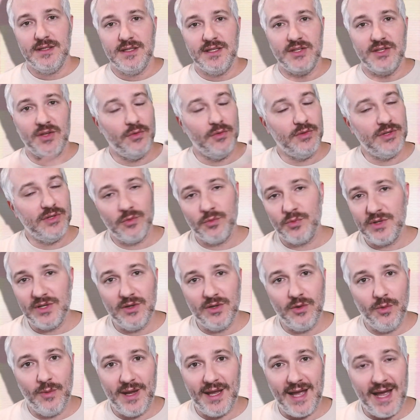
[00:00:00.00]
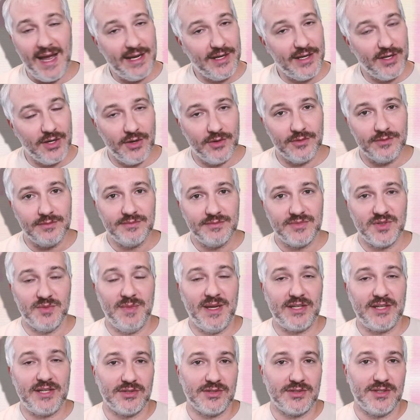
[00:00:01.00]
The only real way I know to
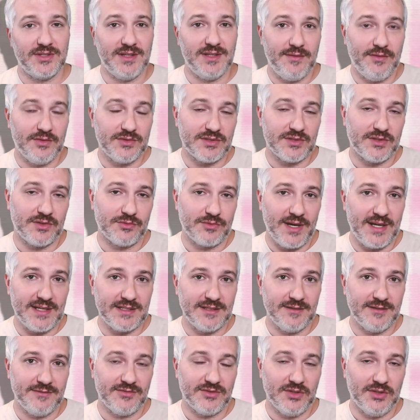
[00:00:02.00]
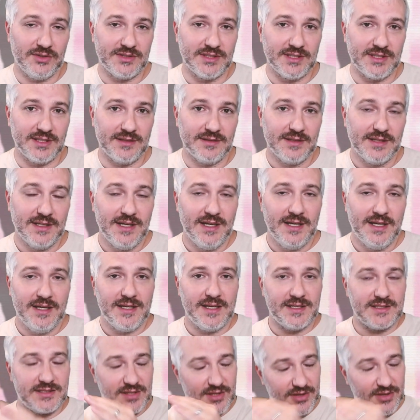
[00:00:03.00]
make sure the levels are the right difficulty
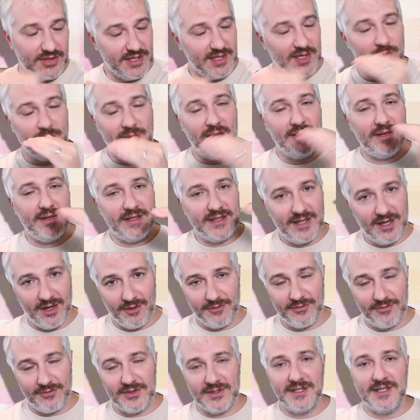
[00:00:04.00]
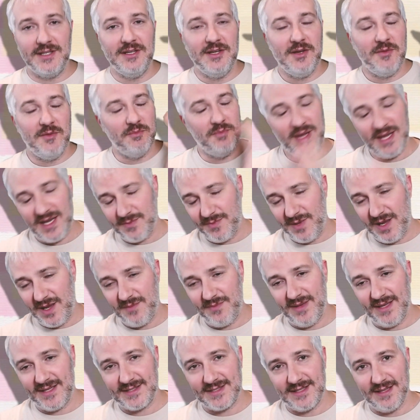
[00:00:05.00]
is to think about it carefully, make my
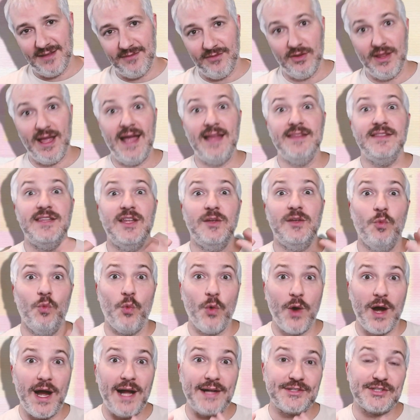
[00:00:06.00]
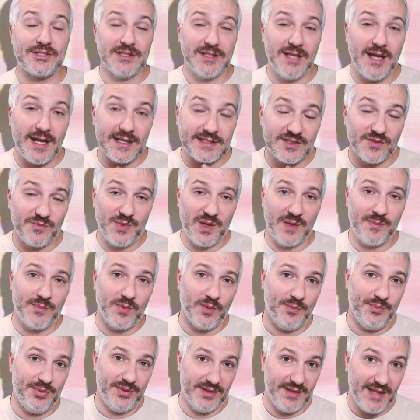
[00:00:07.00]
best level, and then watch lots of
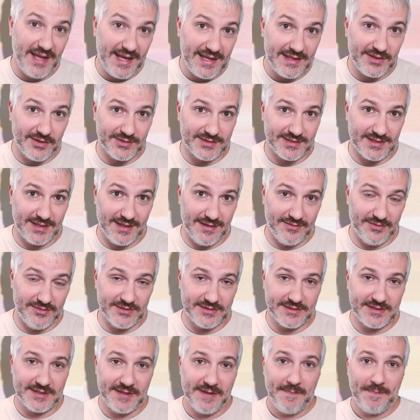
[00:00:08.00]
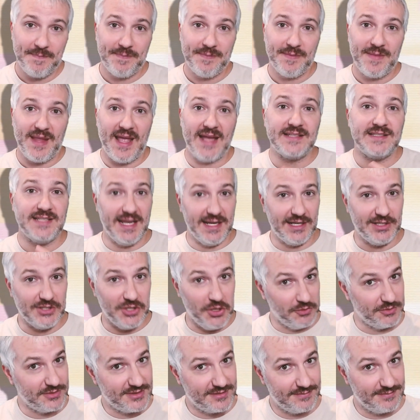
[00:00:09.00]
people play those levels and take
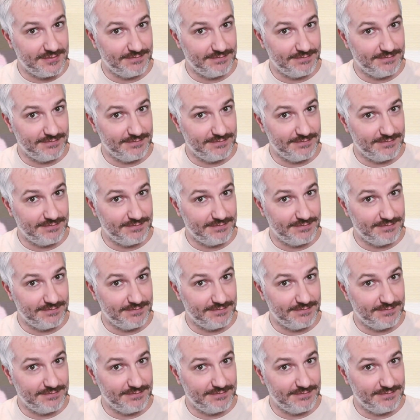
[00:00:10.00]
notes.